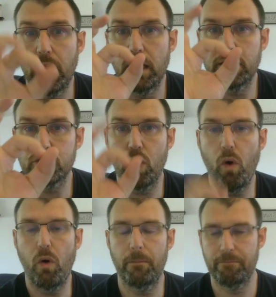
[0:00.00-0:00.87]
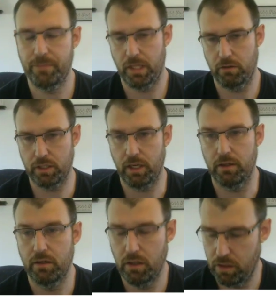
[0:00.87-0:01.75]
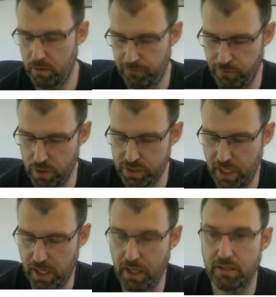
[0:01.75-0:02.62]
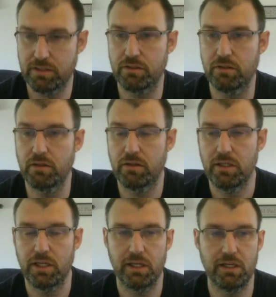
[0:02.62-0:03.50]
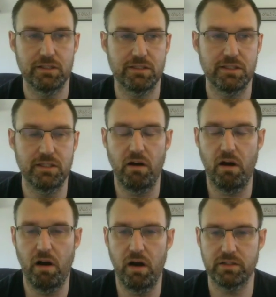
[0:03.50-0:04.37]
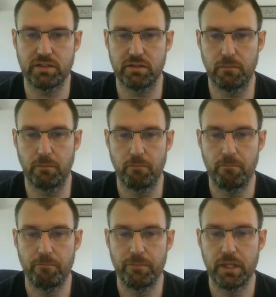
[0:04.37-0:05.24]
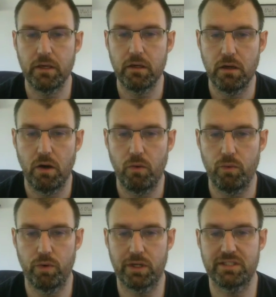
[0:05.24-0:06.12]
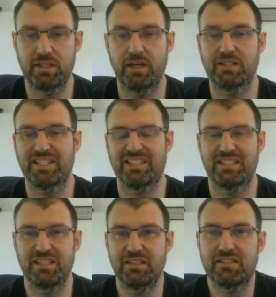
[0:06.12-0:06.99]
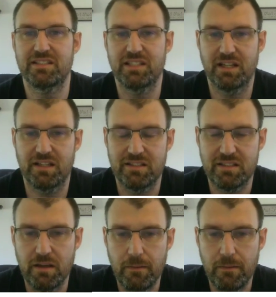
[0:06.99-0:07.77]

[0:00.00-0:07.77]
Let's go. Okay, the first answer is the awesome rook takes c6.